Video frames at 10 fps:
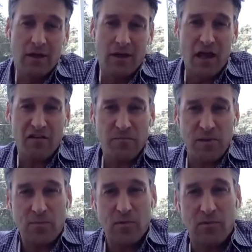have
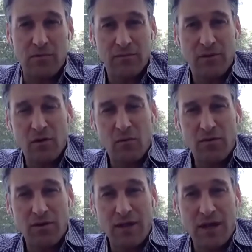people,
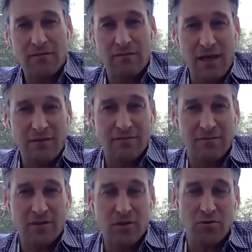within that
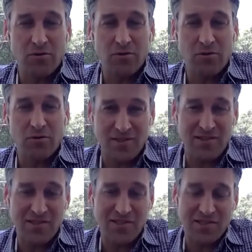closing that
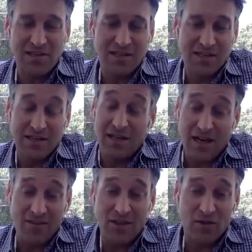distance,
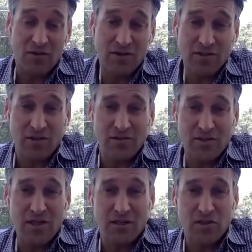I think you're going to start
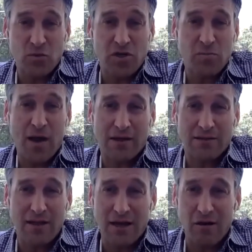seeing a switch back
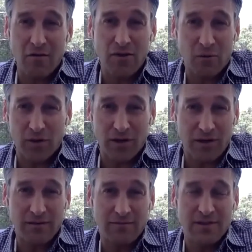to that. I don't think we're going
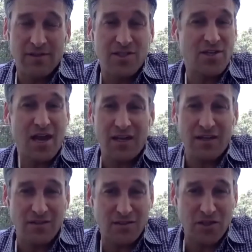to stay
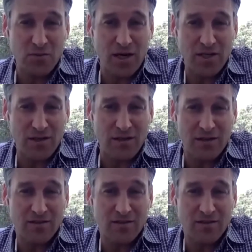in this situation. I think it's